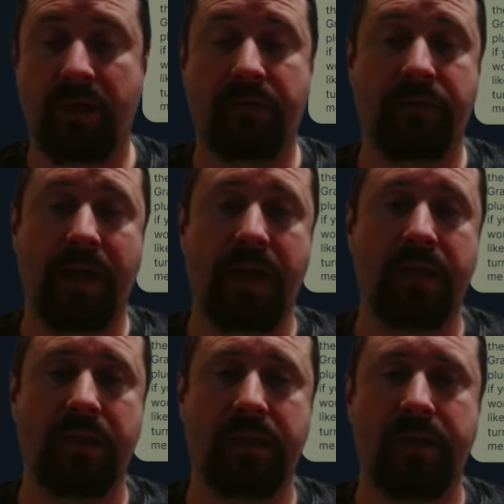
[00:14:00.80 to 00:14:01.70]

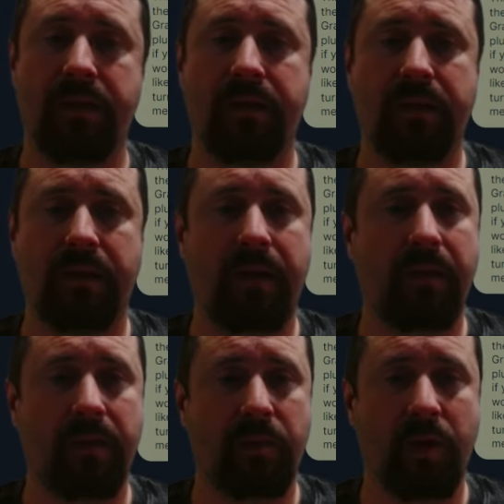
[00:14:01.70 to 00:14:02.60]
fade in
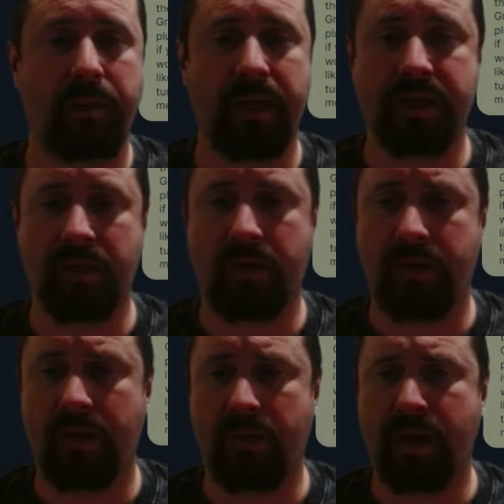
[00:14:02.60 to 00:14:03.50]
the properties and not in
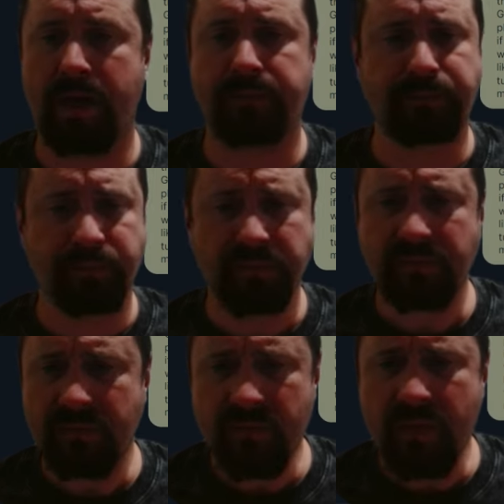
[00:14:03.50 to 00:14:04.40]
the UI.
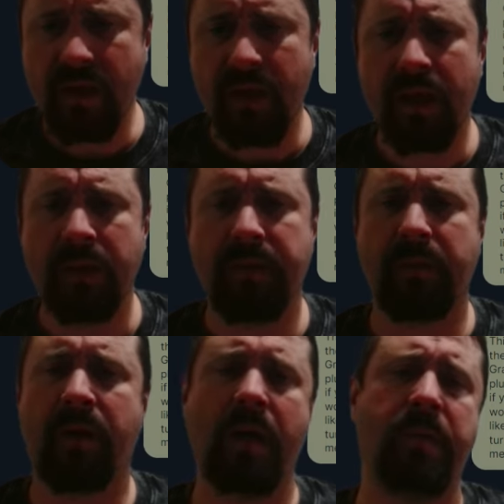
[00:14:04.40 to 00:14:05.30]
But it
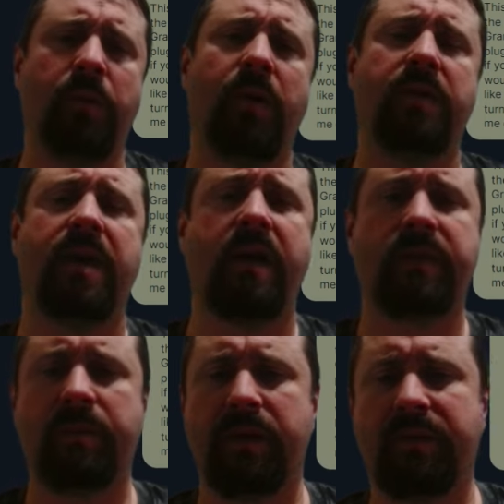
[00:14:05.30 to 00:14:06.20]
might be worth
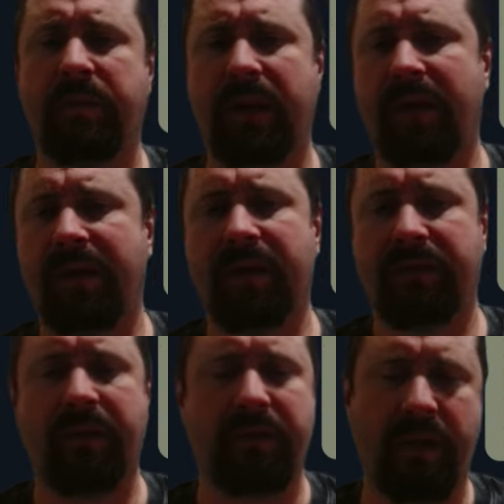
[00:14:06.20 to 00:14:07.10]
having a bit of a play around if
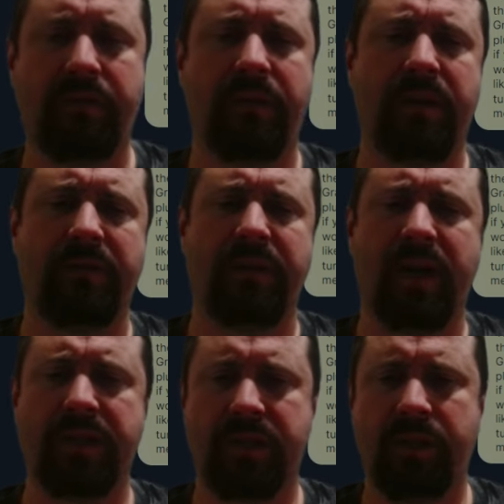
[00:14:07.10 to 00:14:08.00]
you're an
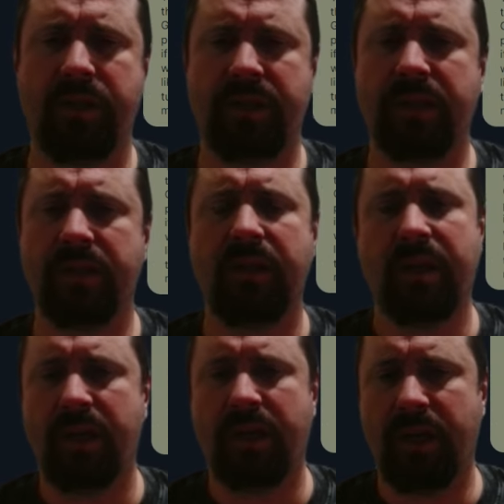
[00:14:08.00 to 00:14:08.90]
advanced user
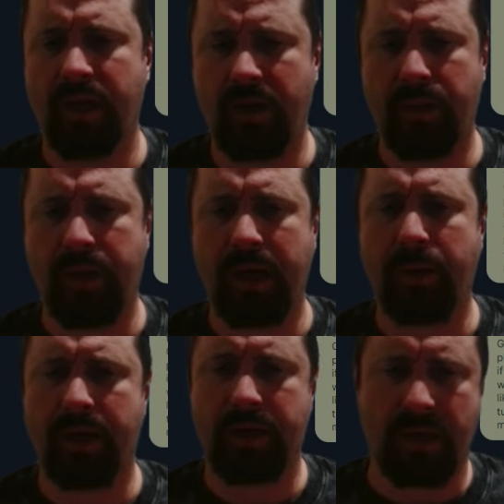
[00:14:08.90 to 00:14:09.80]
and you really
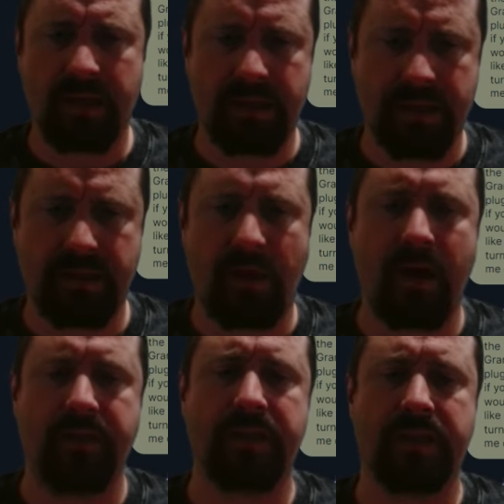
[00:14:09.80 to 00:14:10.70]
want to like
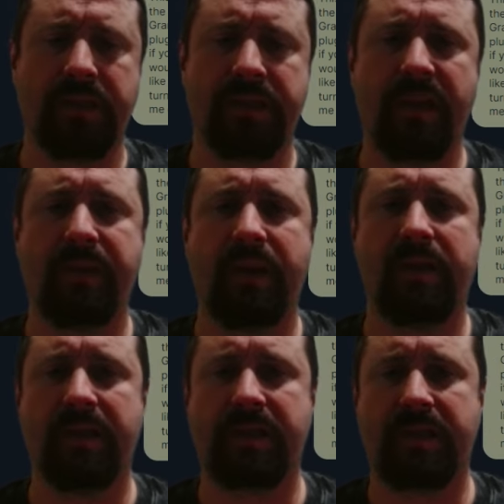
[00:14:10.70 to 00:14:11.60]
dive into the deep end
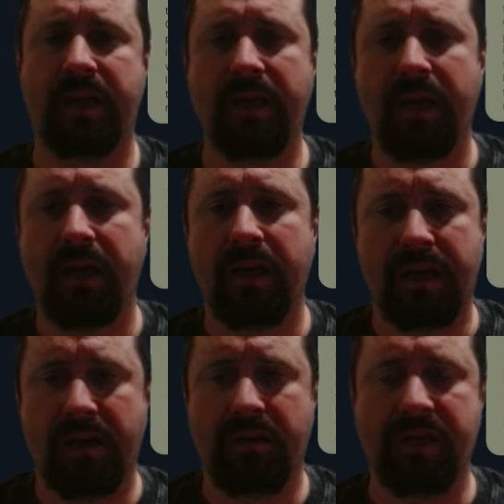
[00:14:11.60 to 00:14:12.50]
of this thing.
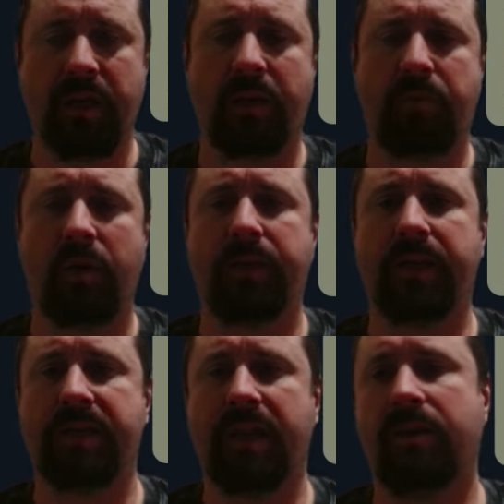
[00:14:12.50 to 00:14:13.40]
There is a lot of
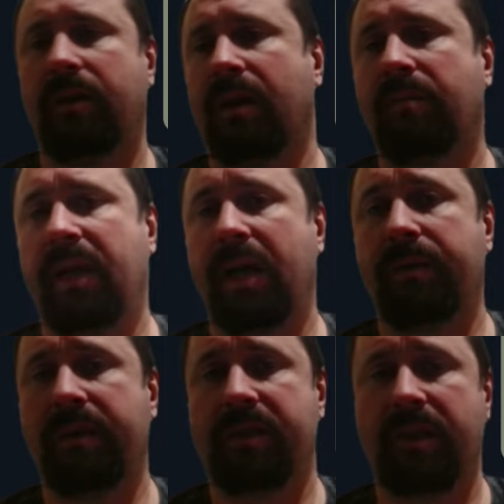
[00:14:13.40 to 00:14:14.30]
properties here you can play
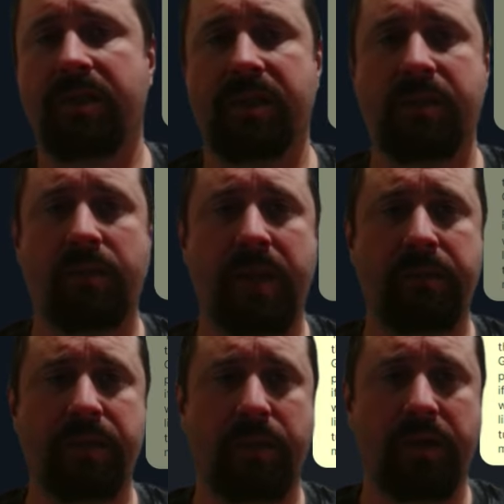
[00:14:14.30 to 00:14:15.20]
with. So I just thought that
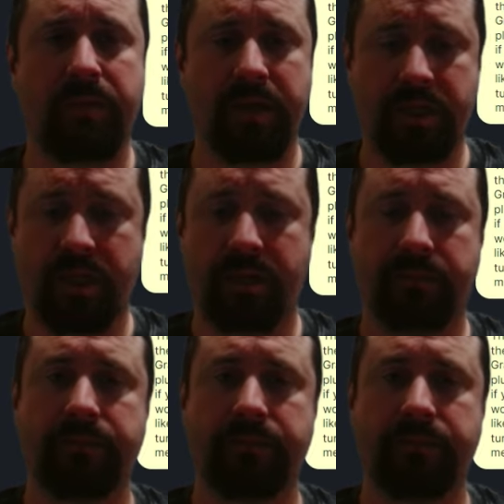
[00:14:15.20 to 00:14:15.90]
was worth mentioning.